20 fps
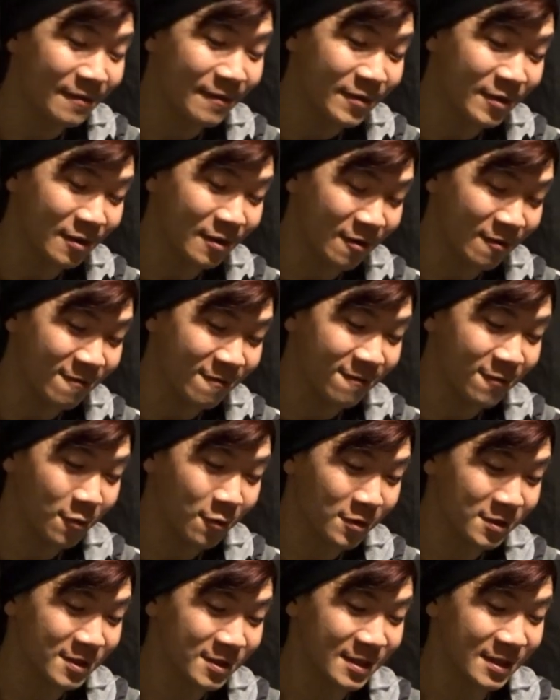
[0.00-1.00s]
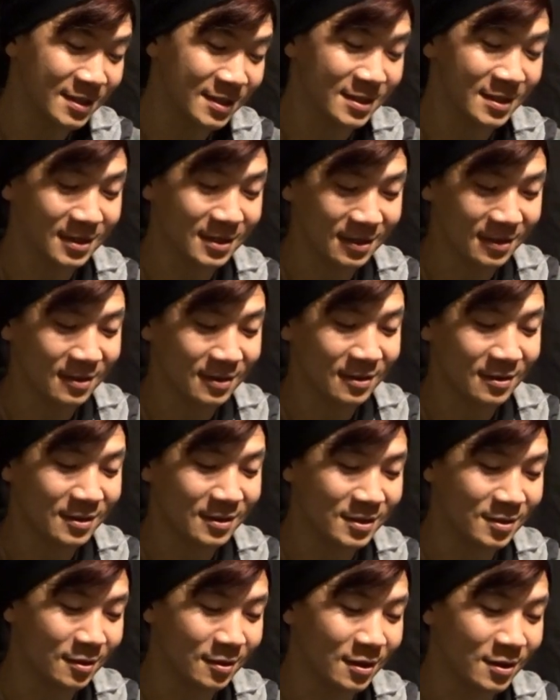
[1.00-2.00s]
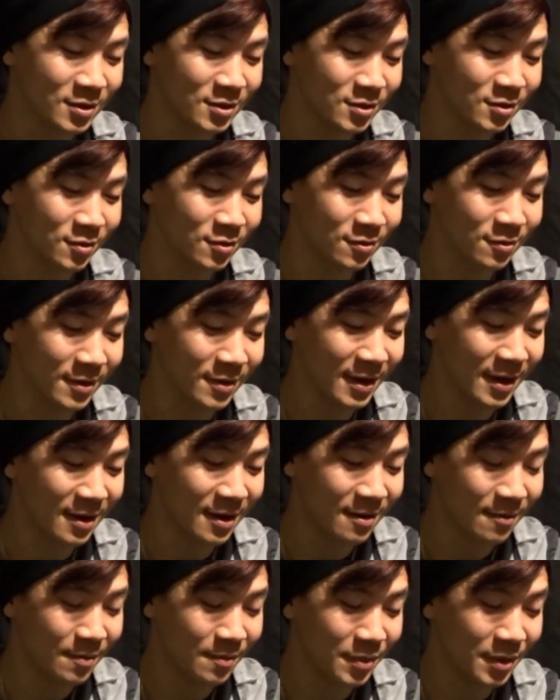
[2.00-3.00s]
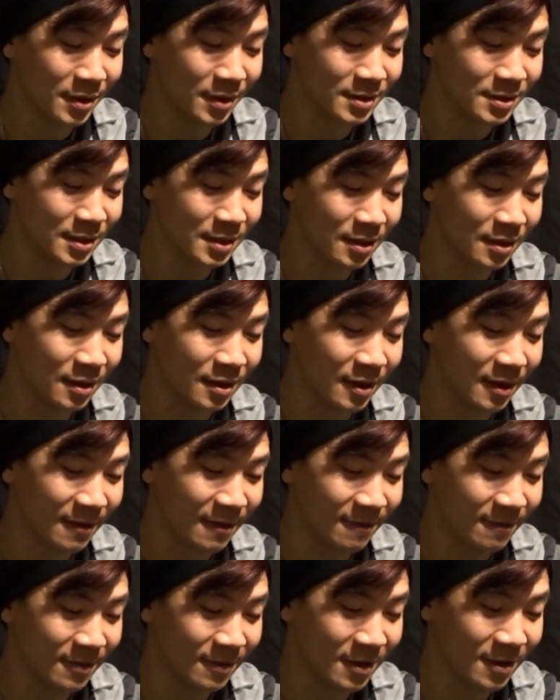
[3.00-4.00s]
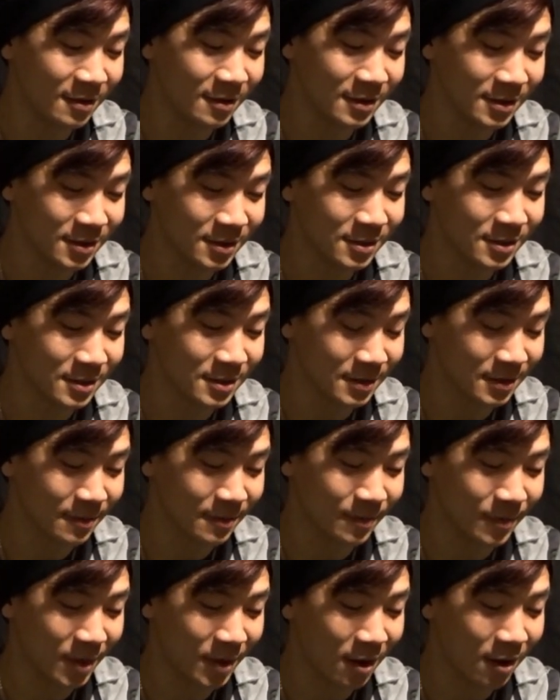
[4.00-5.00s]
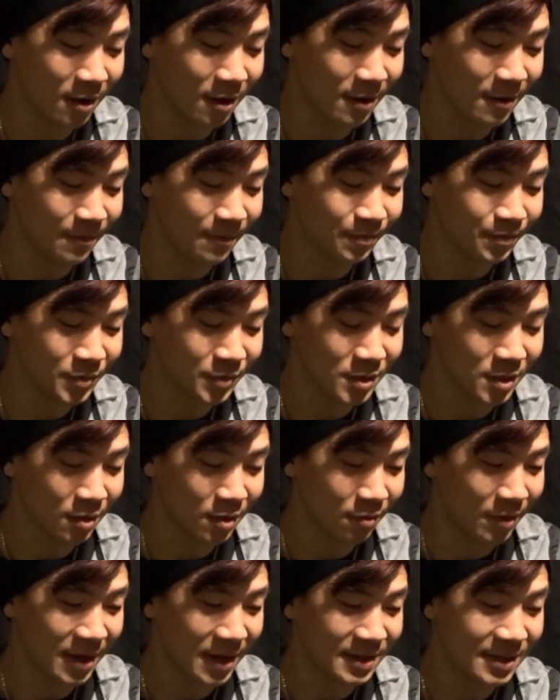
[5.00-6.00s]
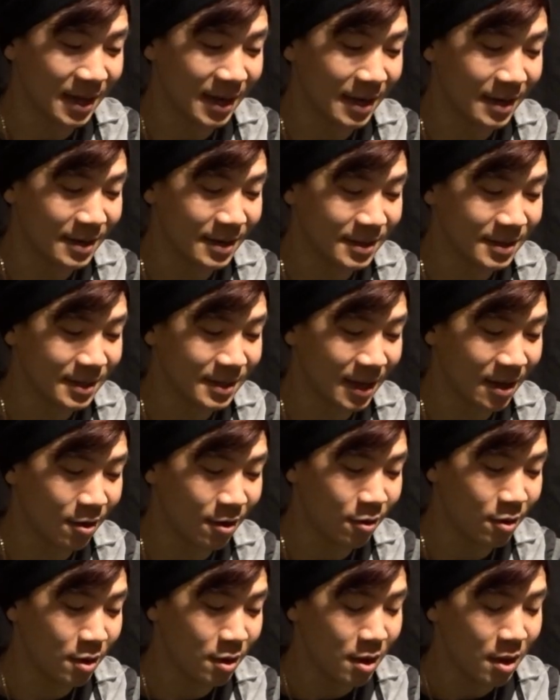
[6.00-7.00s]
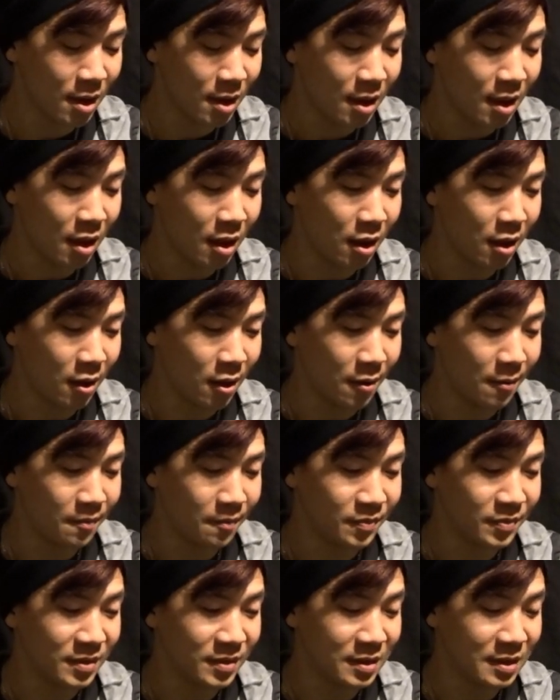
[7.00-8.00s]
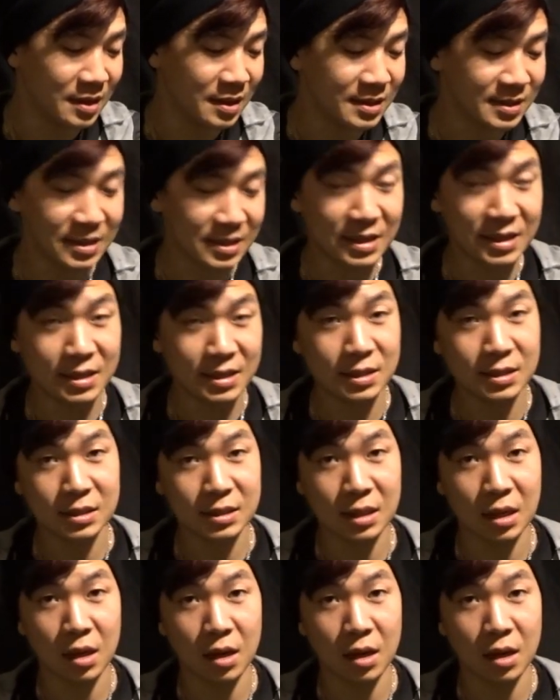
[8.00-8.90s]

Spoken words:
you know, force it to unscrew again. But I luckily just got it to the right tightness now. This is